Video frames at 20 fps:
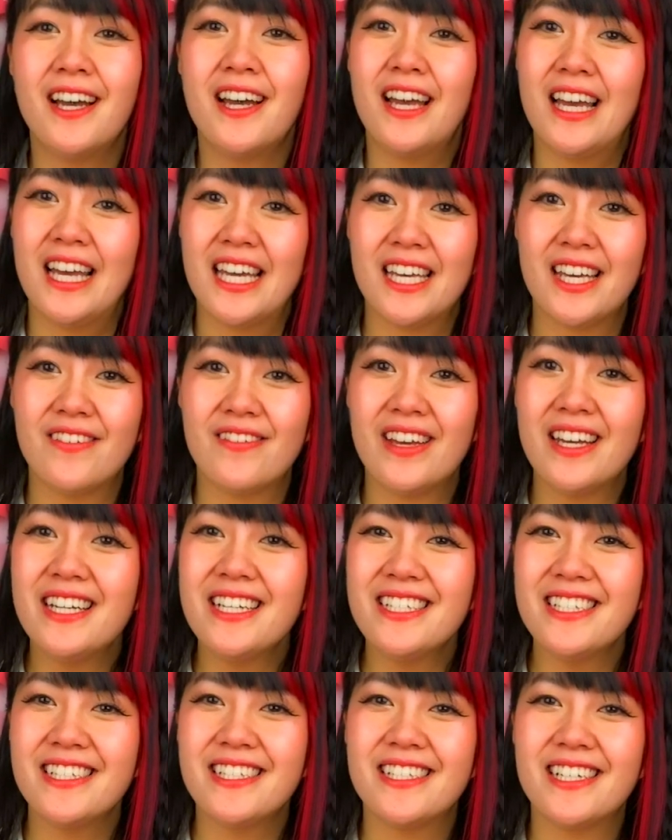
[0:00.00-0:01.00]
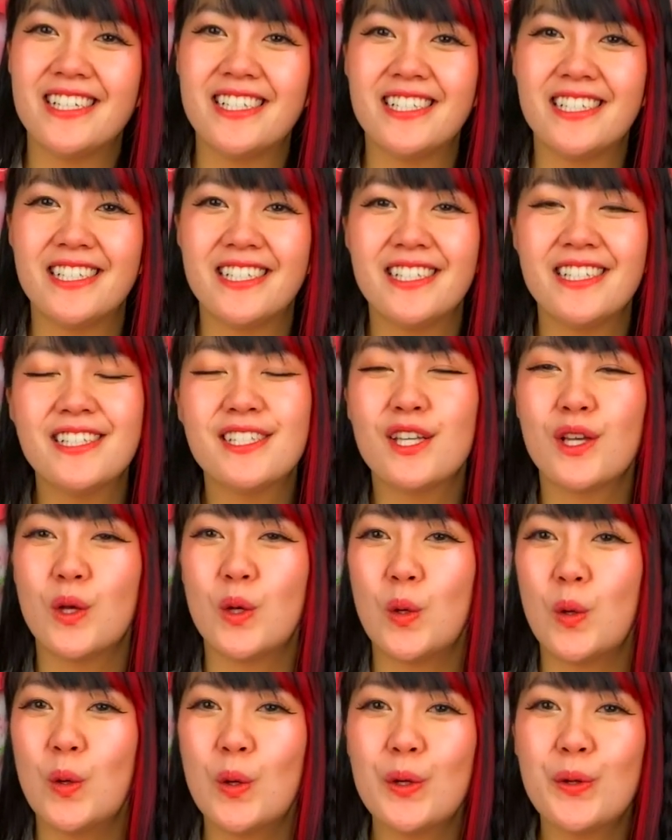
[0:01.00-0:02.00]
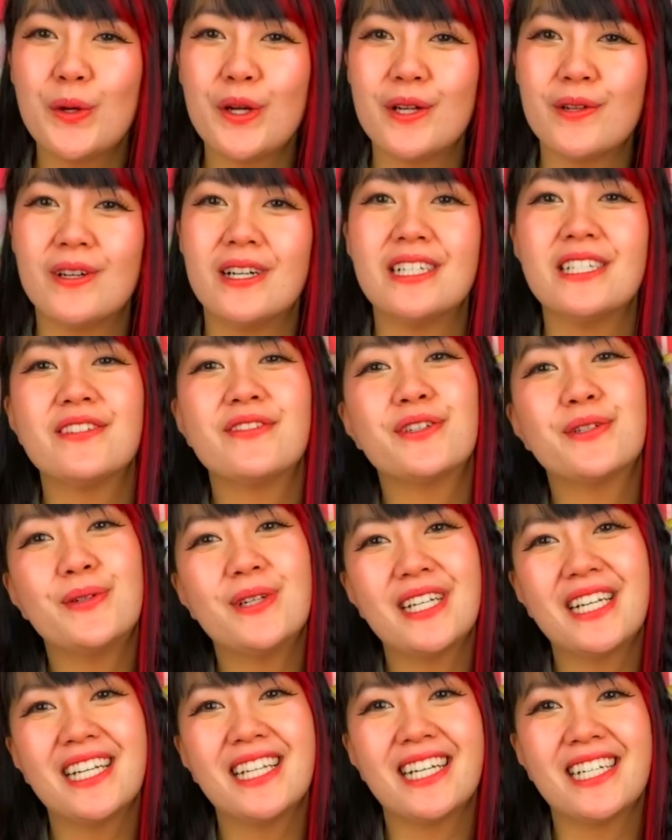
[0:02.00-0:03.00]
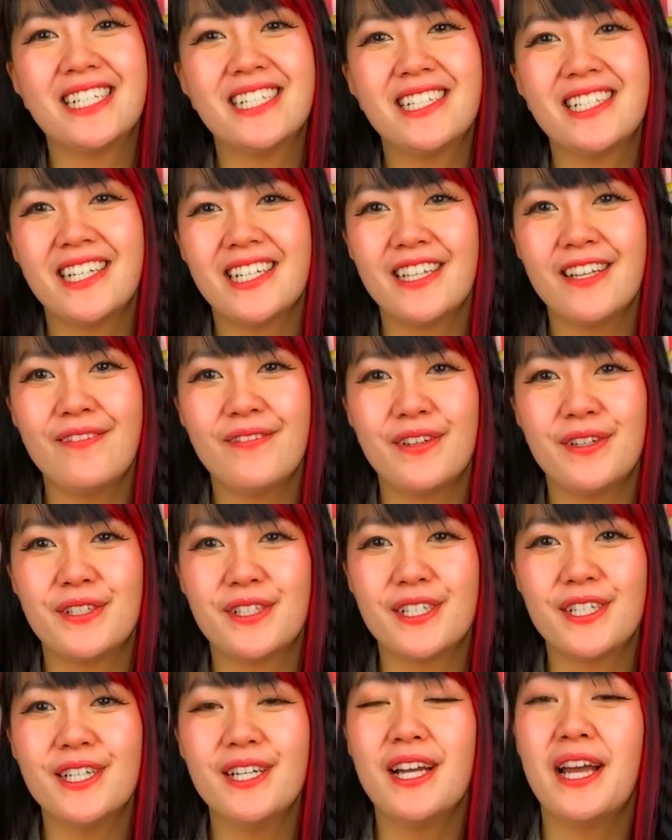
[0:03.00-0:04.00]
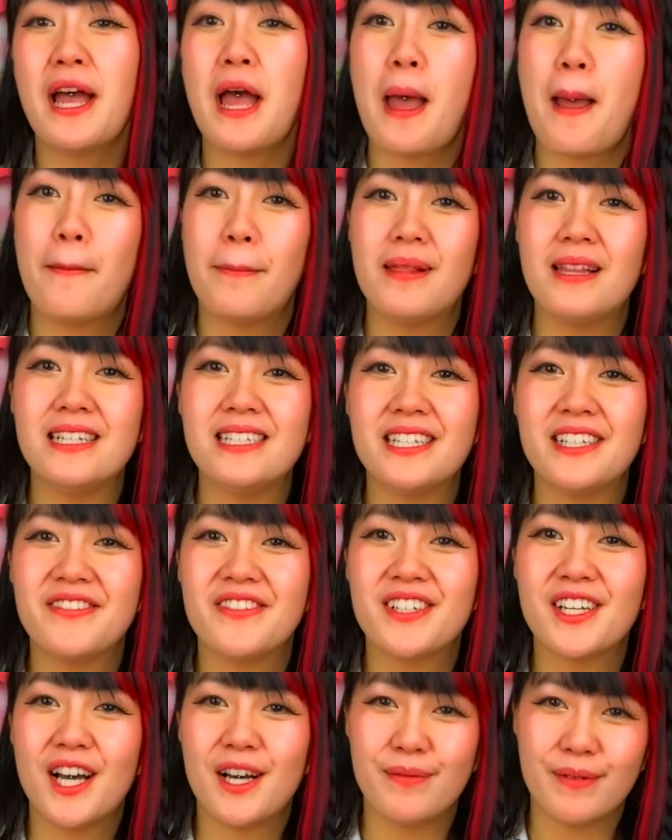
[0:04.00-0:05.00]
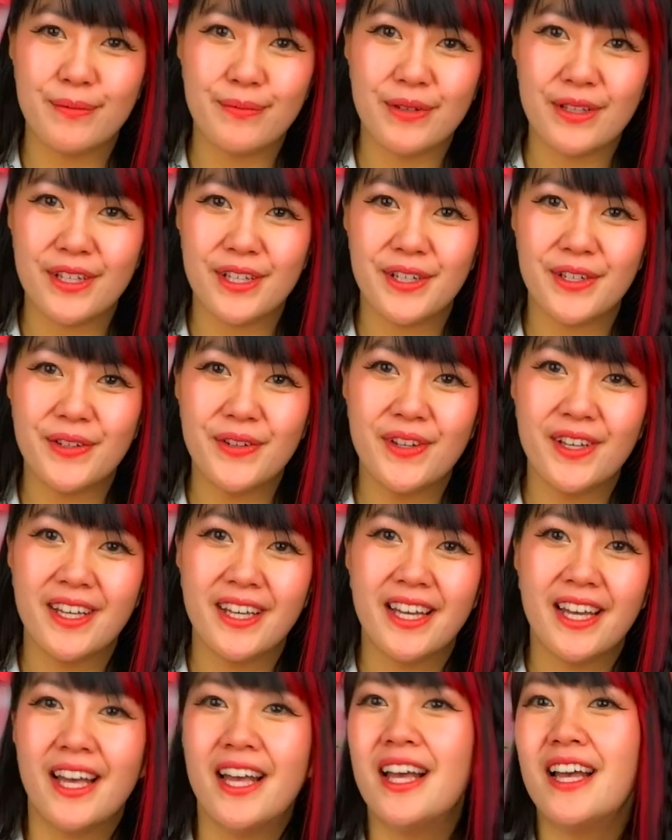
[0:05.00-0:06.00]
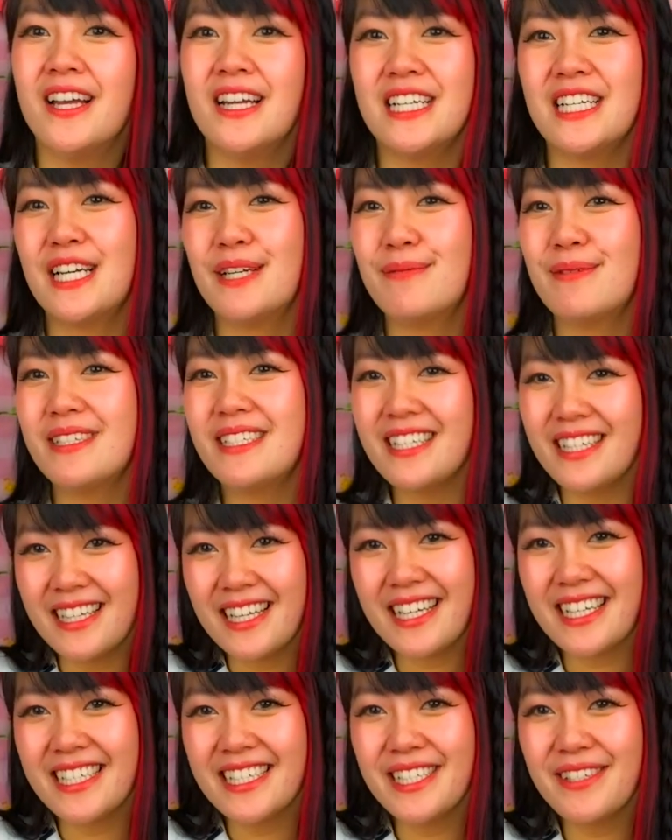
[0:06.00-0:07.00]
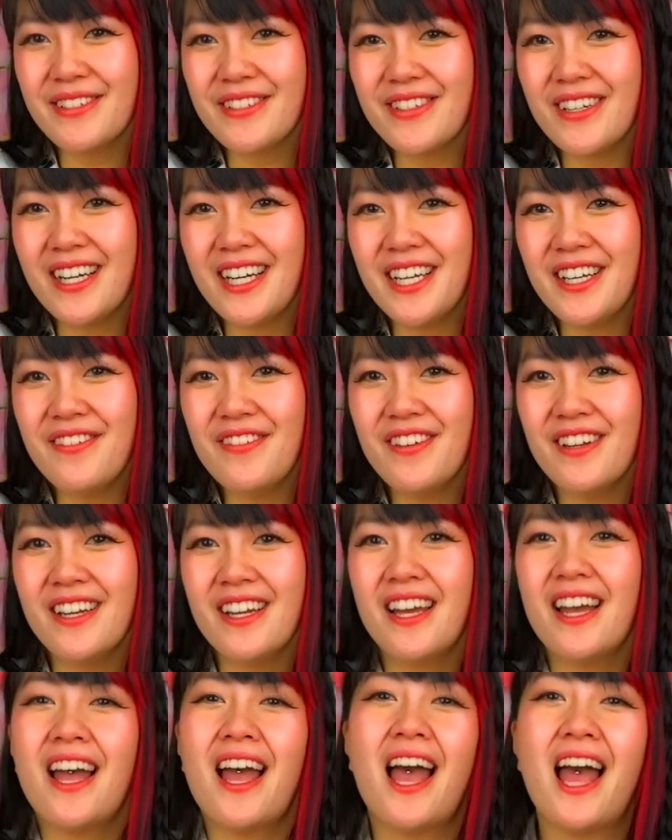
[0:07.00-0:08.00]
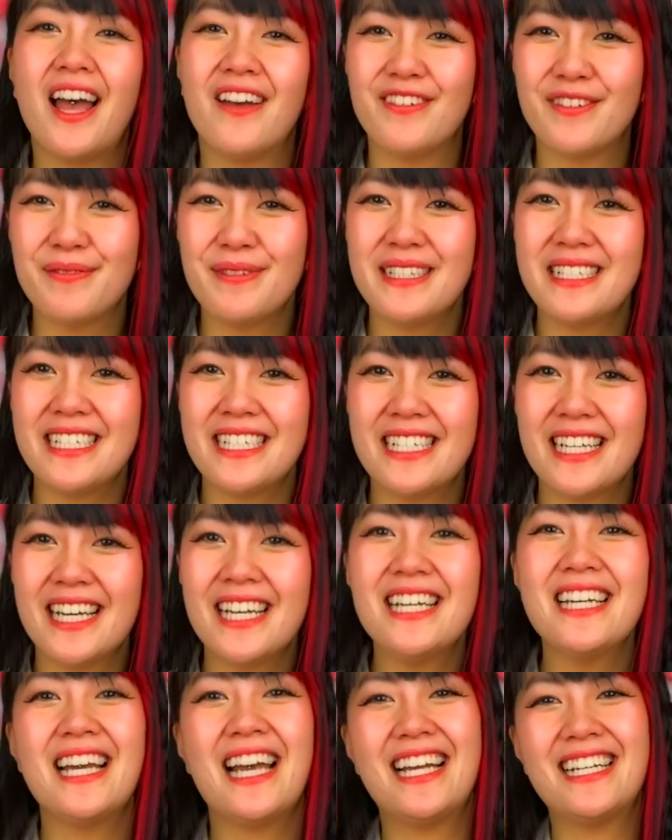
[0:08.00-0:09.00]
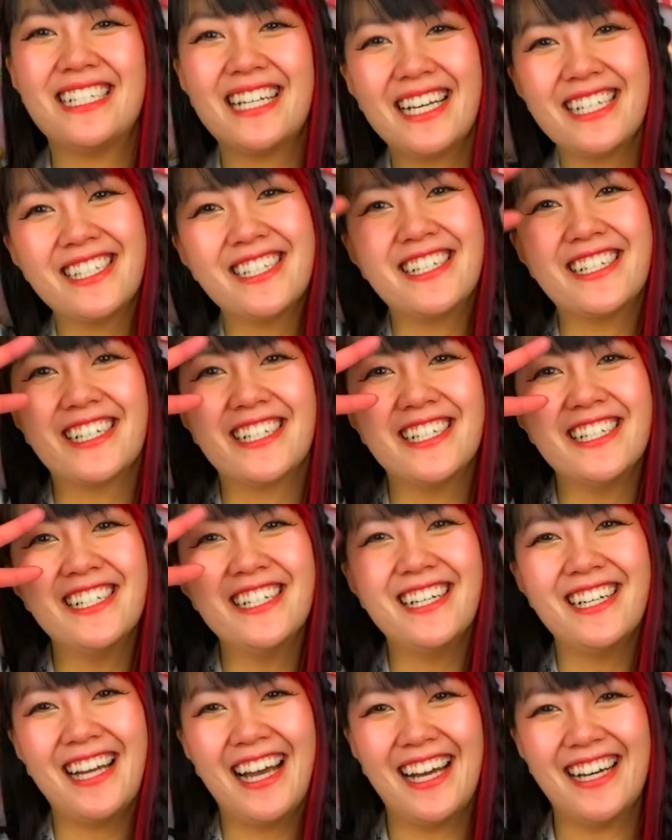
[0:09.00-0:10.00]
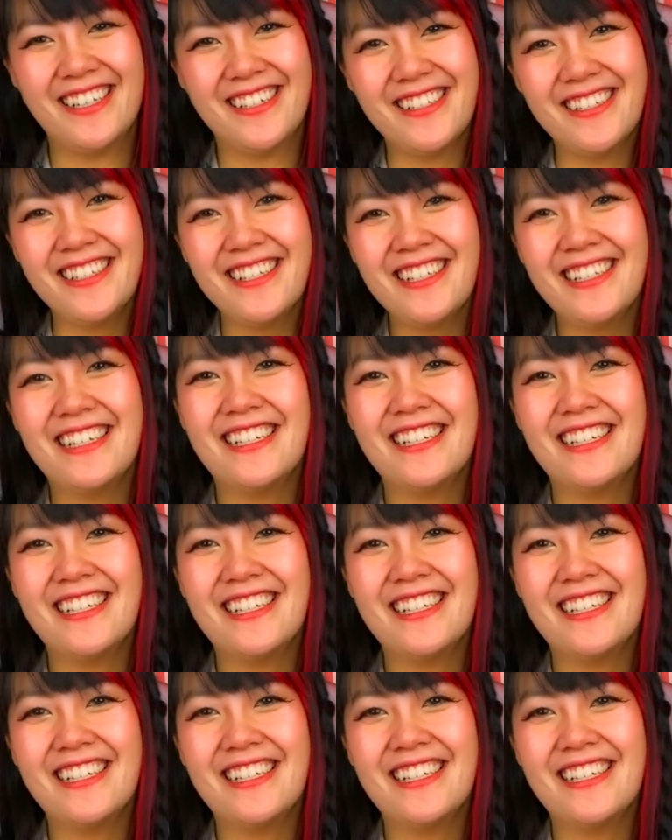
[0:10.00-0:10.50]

If you have any suggestions or requests for what you'd like to see in the future, please leave a comment below. Remember to like and subscribe. Have a Peachy day and Daiso Girl out.